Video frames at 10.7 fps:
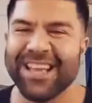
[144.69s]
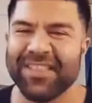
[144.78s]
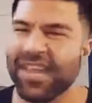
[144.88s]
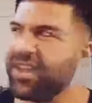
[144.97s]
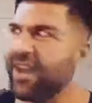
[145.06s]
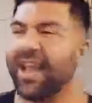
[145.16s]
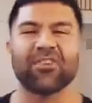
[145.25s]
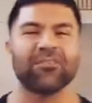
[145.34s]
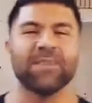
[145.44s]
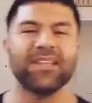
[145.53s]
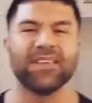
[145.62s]
they could
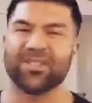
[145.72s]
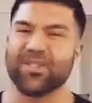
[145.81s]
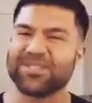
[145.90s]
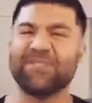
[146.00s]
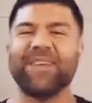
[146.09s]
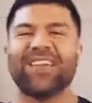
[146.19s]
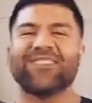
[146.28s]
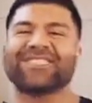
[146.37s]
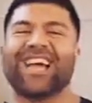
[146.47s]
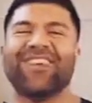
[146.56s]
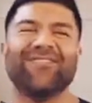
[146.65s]
heckle me, they could throw
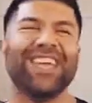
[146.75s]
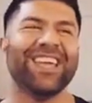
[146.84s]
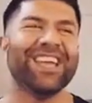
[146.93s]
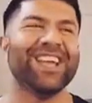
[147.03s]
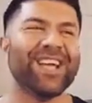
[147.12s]
tomatoes at me,